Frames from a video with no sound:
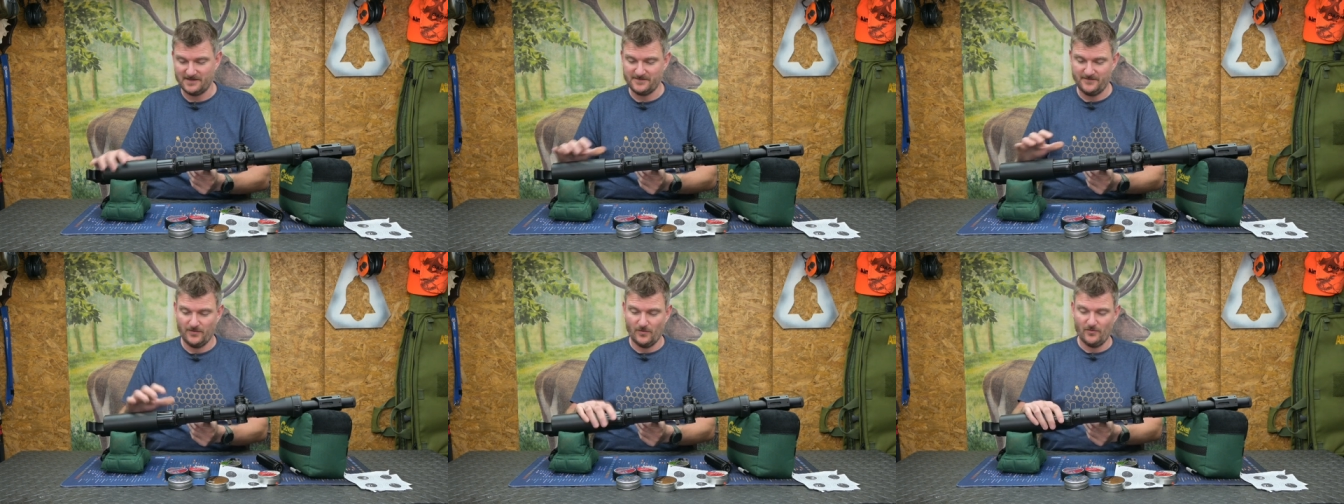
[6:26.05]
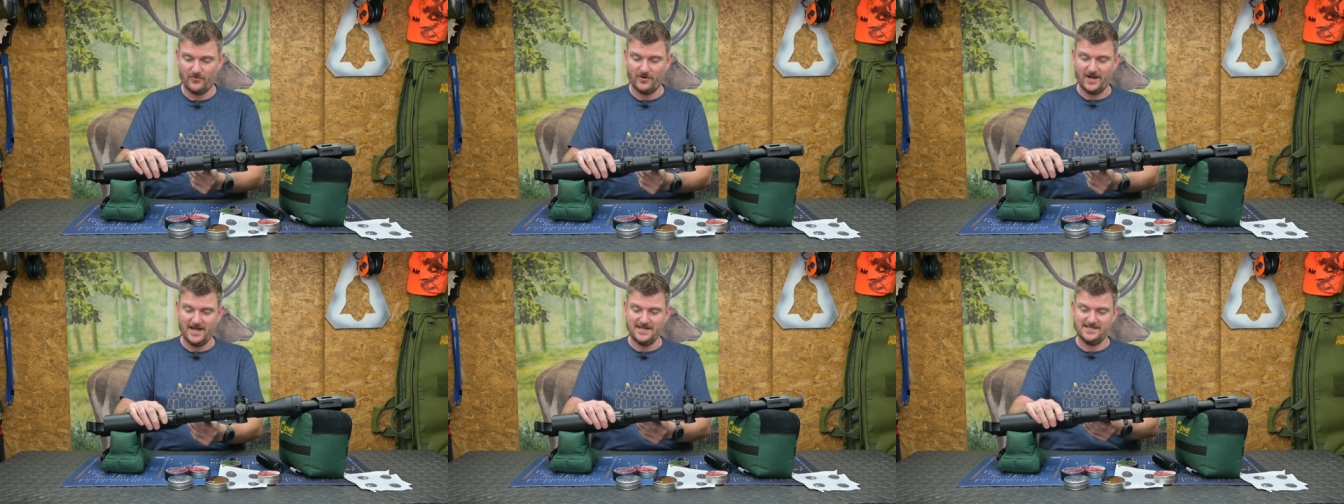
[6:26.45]
It's
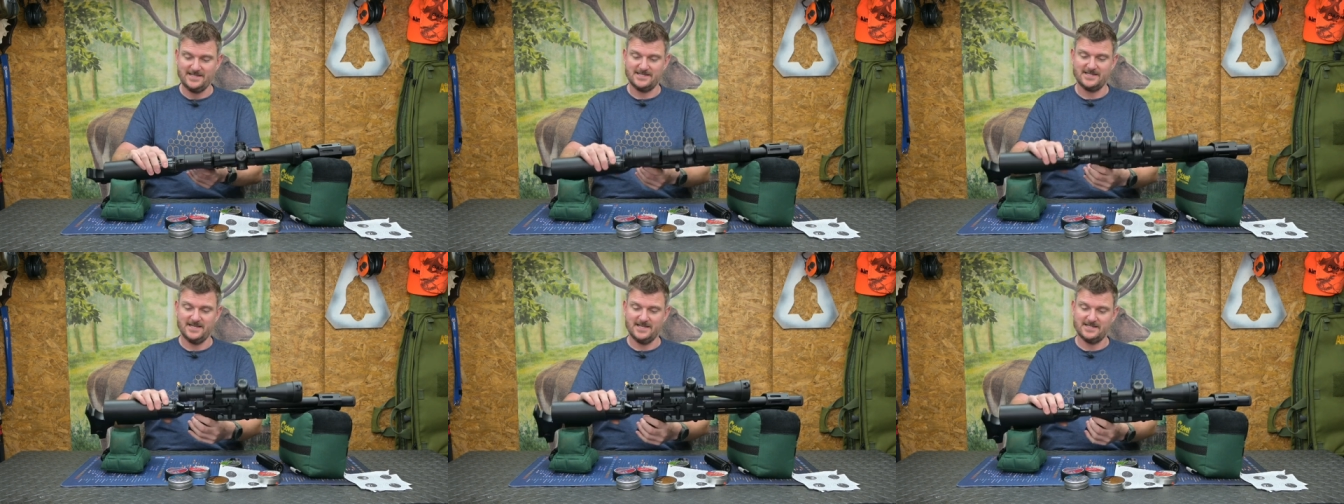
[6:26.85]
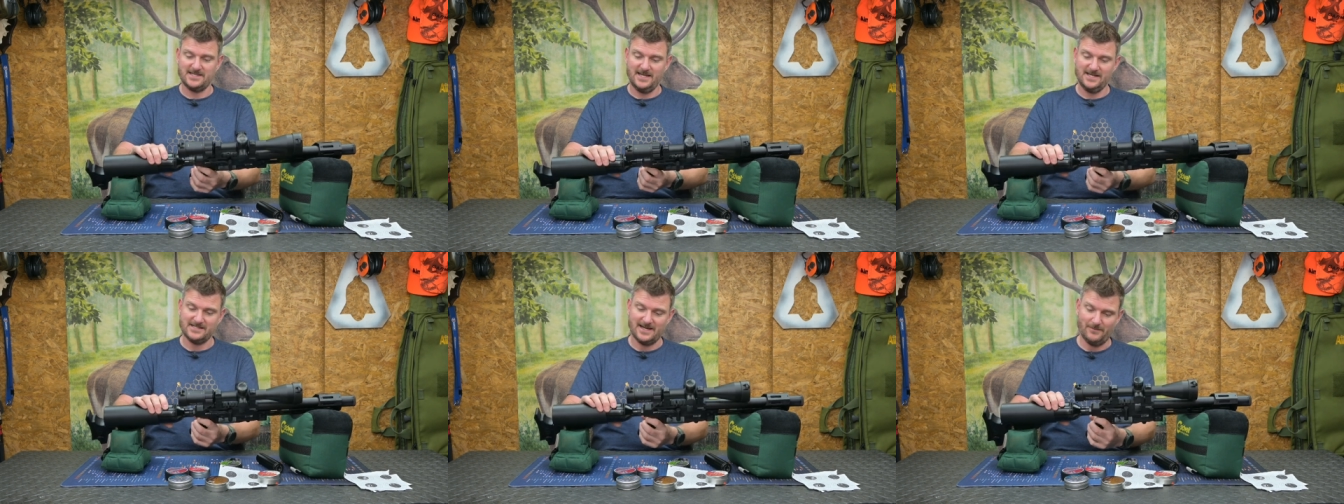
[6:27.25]
480
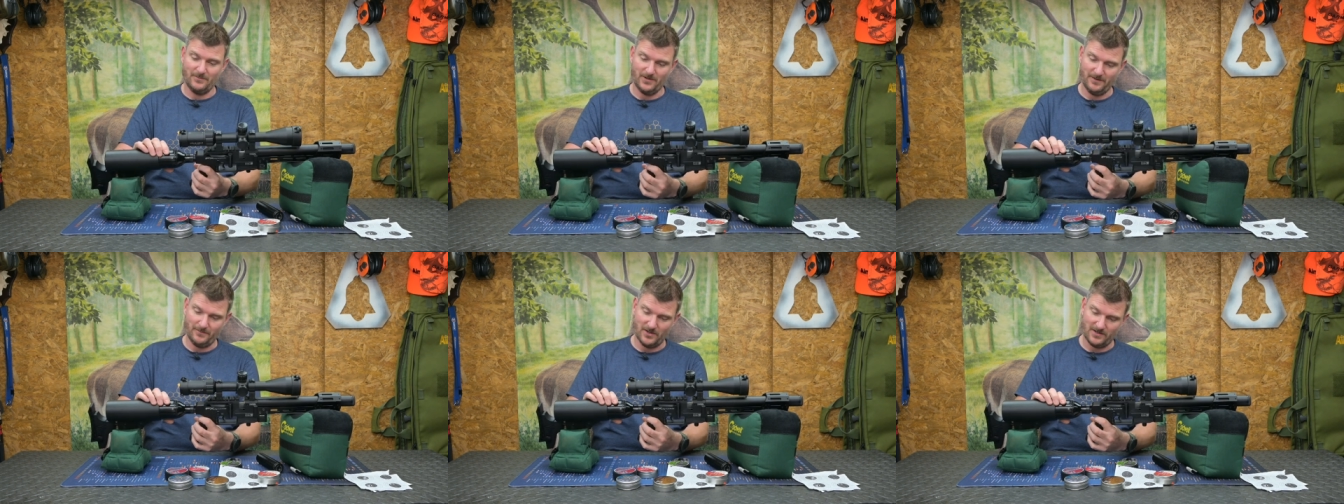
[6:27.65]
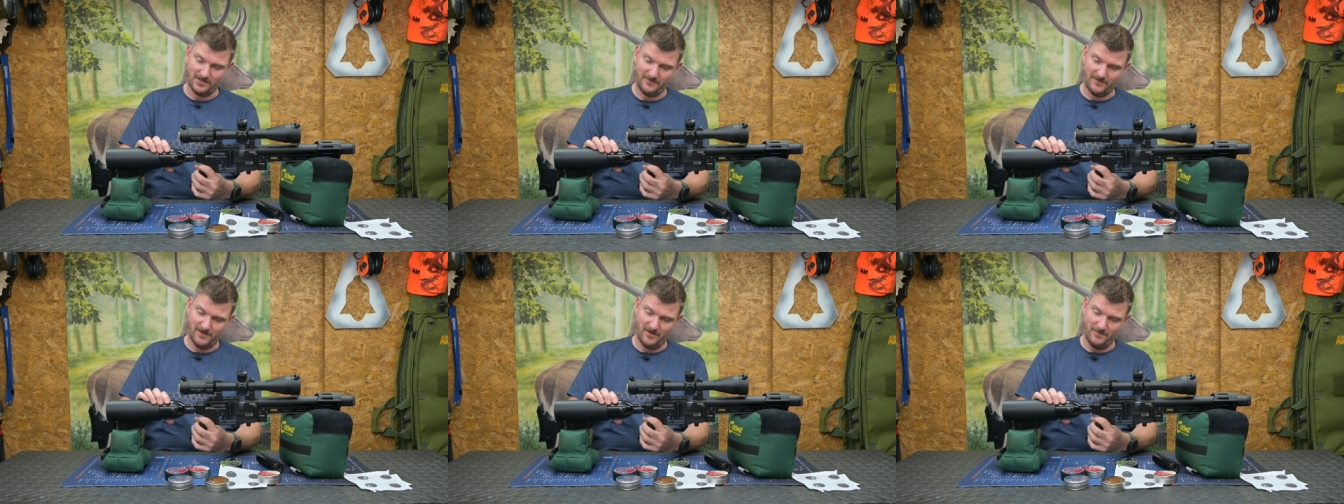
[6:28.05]
cc's, that buddy bottle,
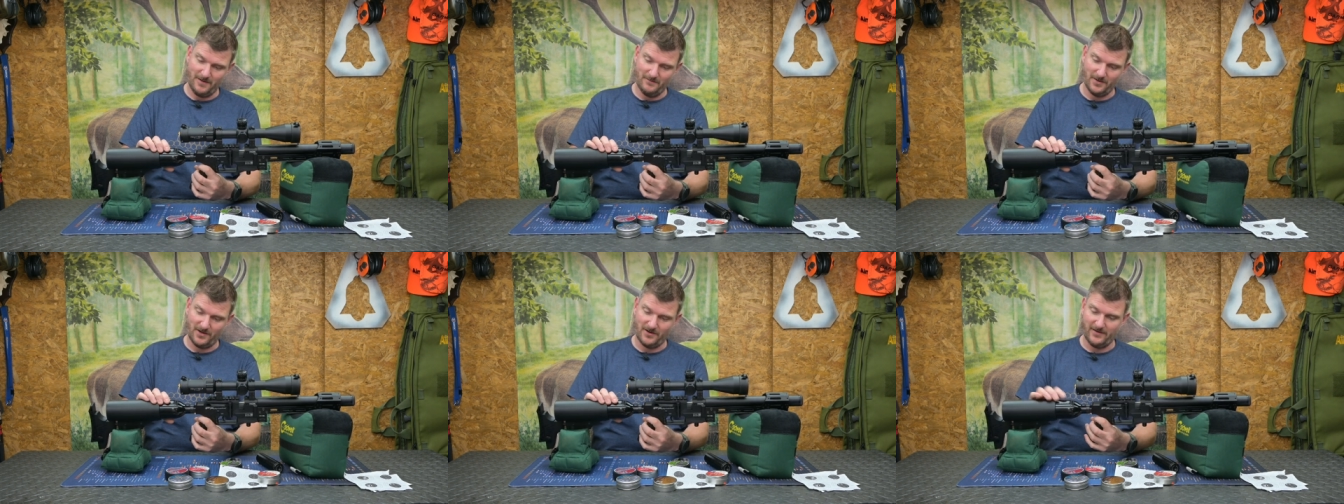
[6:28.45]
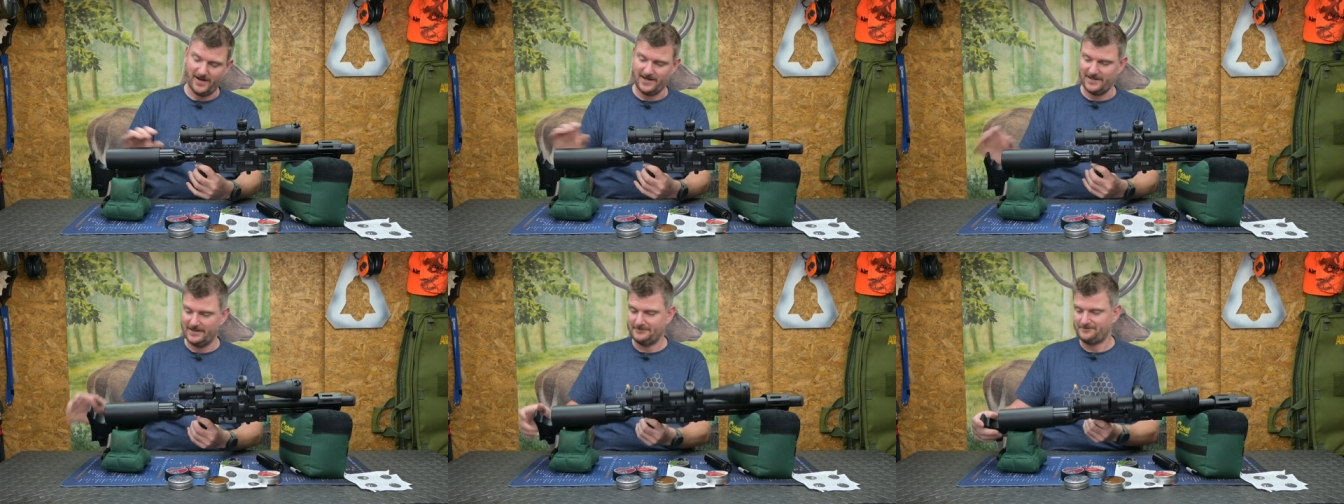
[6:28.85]
if I remember
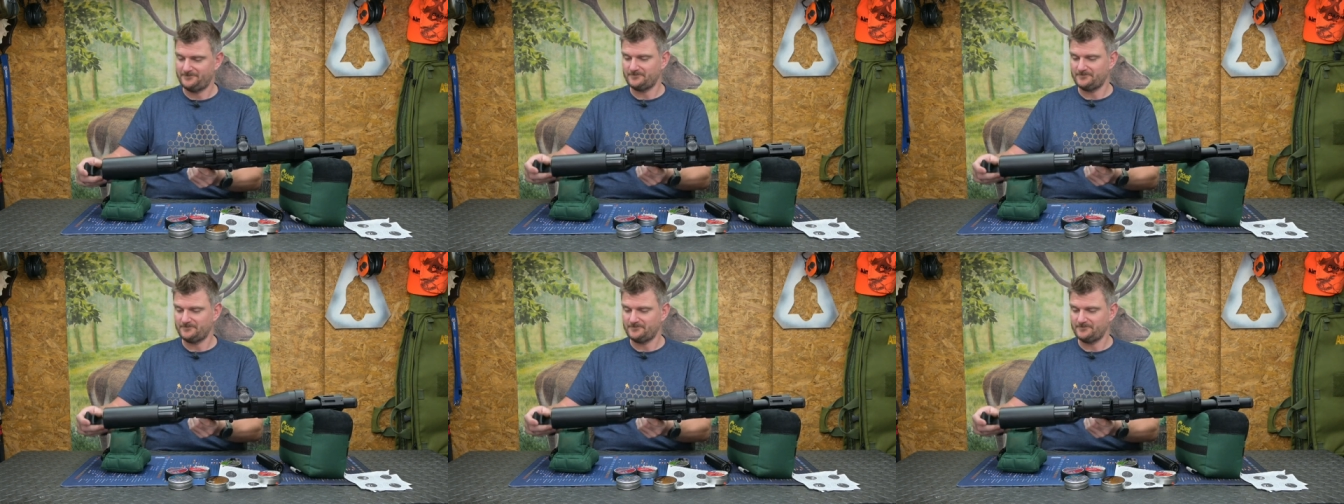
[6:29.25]
correctly.